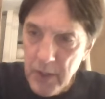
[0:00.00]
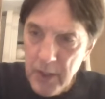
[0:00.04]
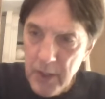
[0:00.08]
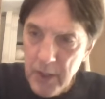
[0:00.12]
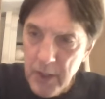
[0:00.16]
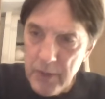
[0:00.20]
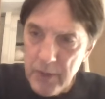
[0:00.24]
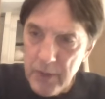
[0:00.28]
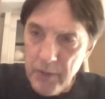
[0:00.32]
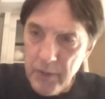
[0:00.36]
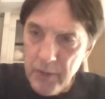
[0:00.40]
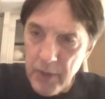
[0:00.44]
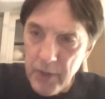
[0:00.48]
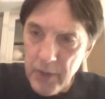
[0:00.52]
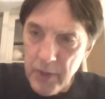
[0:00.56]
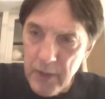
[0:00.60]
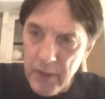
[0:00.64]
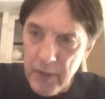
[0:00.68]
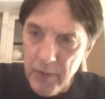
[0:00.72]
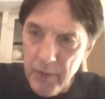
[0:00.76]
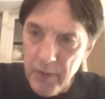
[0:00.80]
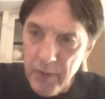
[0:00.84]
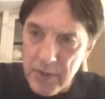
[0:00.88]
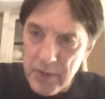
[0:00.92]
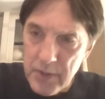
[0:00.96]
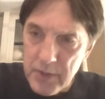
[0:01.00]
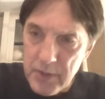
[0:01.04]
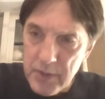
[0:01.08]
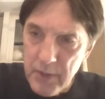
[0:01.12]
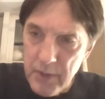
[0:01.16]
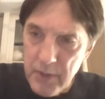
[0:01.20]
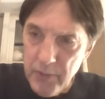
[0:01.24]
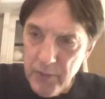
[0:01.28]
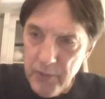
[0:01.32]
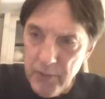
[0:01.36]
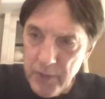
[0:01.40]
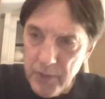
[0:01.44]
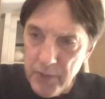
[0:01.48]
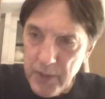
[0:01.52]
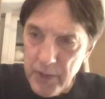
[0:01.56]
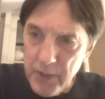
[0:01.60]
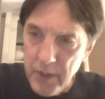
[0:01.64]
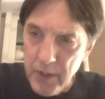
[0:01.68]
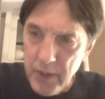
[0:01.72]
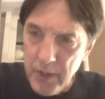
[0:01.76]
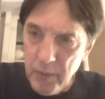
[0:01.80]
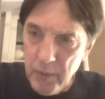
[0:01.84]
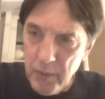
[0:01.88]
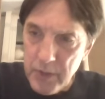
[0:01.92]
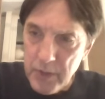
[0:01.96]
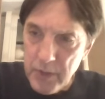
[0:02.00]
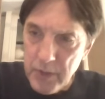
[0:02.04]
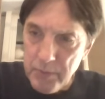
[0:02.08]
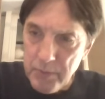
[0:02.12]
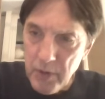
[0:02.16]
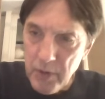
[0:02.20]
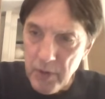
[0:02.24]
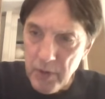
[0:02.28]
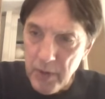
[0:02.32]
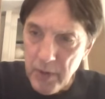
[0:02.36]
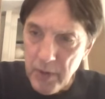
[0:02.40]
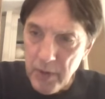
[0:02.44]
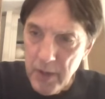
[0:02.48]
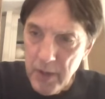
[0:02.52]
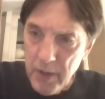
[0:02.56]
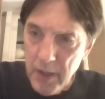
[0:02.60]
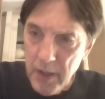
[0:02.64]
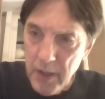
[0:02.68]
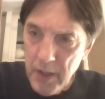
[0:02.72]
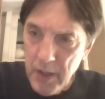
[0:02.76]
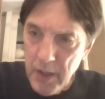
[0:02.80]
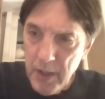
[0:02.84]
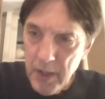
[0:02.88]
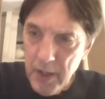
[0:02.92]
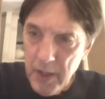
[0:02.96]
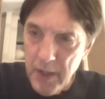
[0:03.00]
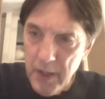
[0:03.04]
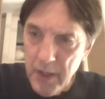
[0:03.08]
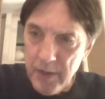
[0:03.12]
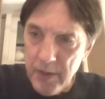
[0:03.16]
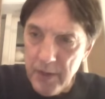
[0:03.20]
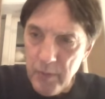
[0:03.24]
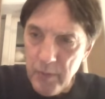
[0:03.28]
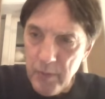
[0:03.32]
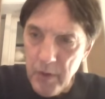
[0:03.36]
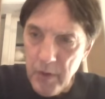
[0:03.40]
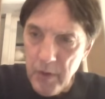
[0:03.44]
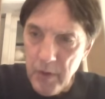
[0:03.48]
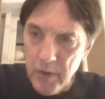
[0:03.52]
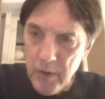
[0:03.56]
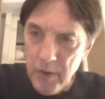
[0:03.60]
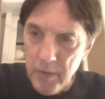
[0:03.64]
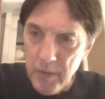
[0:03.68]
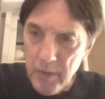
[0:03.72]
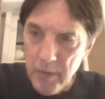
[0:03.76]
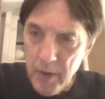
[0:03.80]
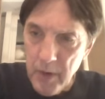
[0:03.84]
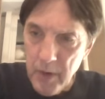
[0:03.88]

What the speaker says: to forgive what is sinful, to heal what is broken, and to welcome our